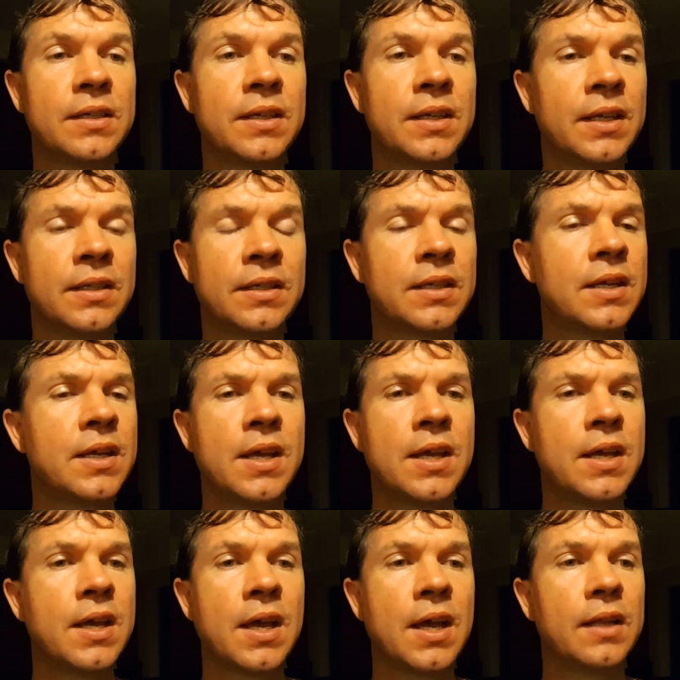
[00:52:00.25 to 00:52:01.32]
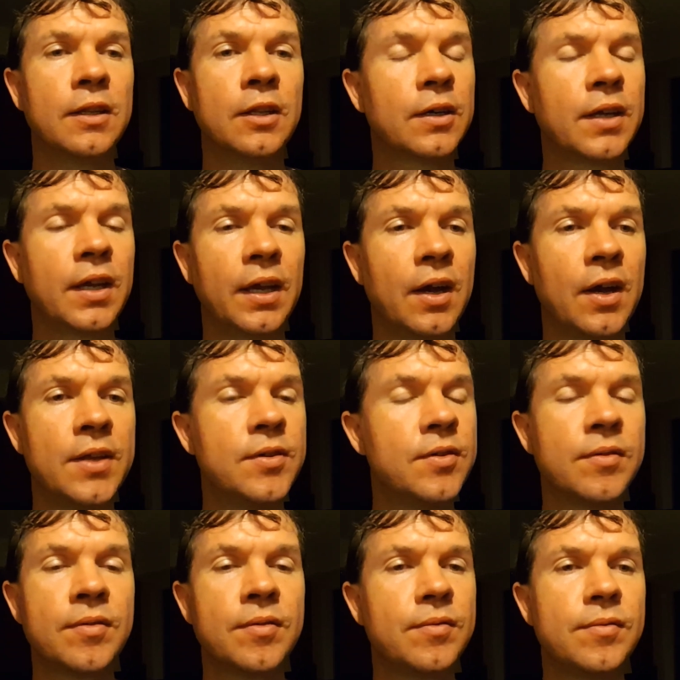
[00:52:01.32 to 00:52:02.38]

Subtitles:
It's looking on